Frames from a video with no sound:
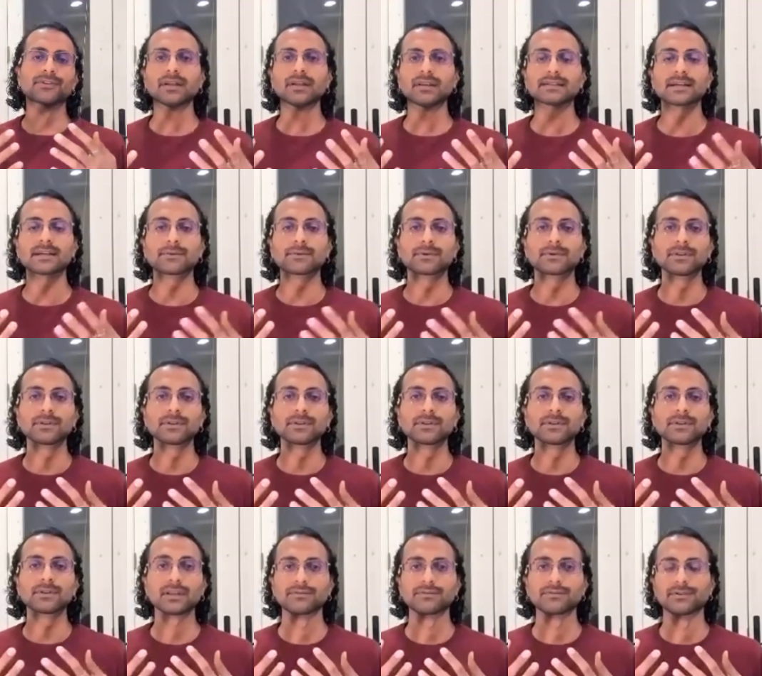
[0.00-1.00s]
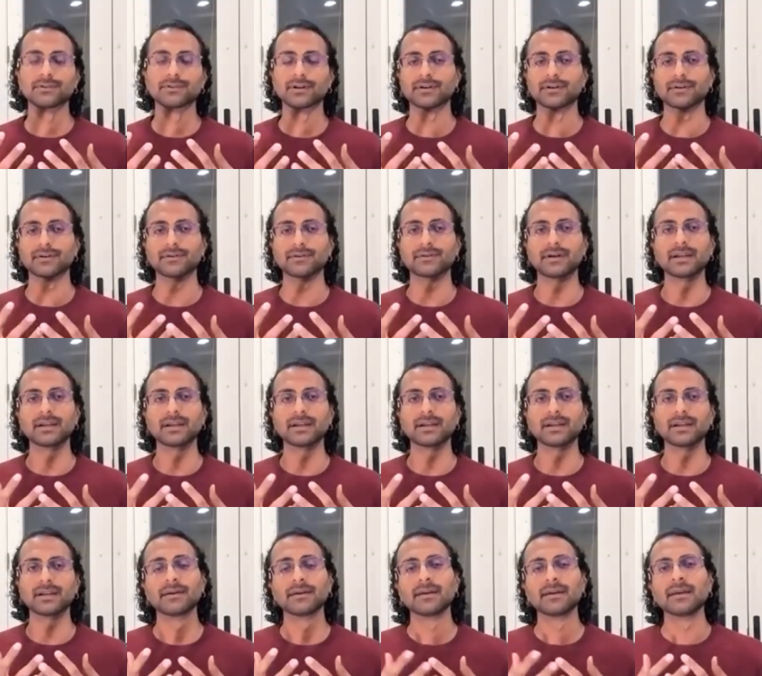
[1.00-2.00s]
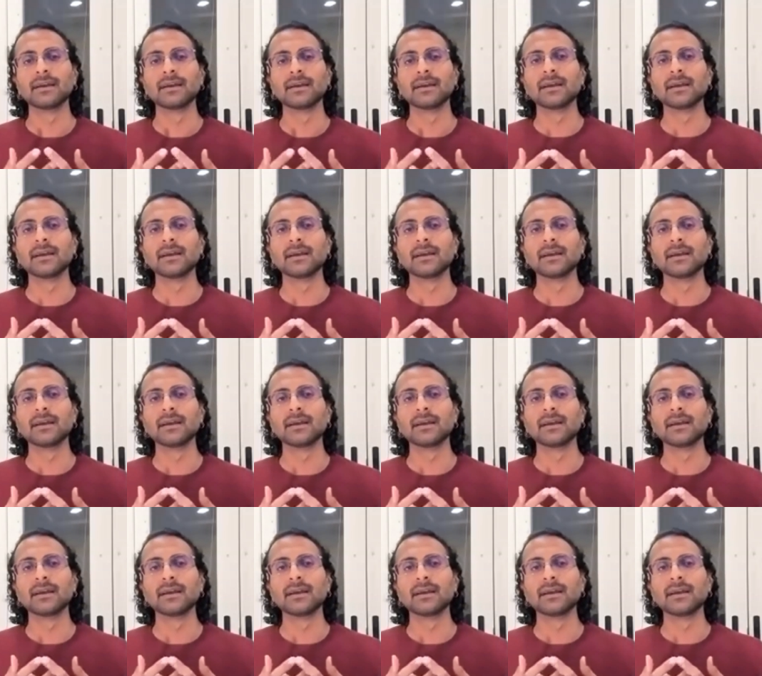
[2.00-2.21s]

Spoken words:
qualities that we're looking for, right?